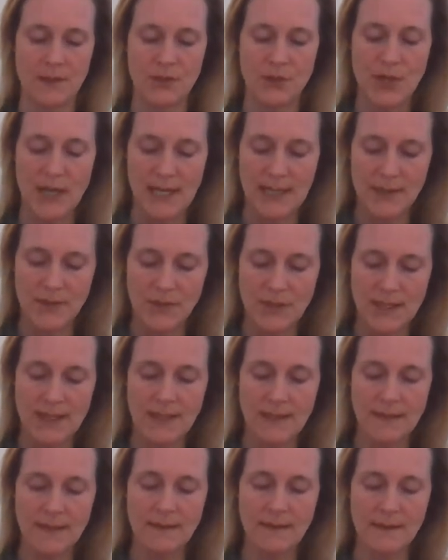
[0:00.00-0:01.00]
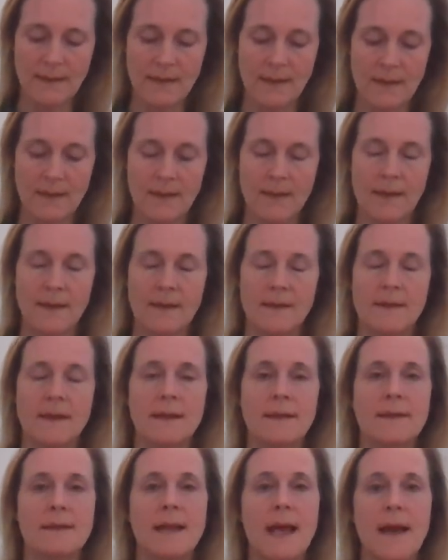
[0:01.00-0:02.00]
changing
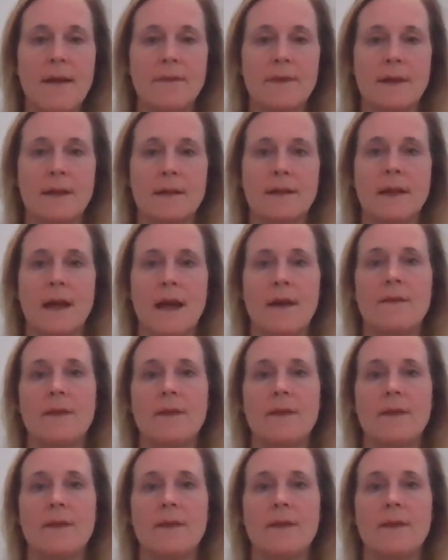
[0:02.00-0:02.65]
the level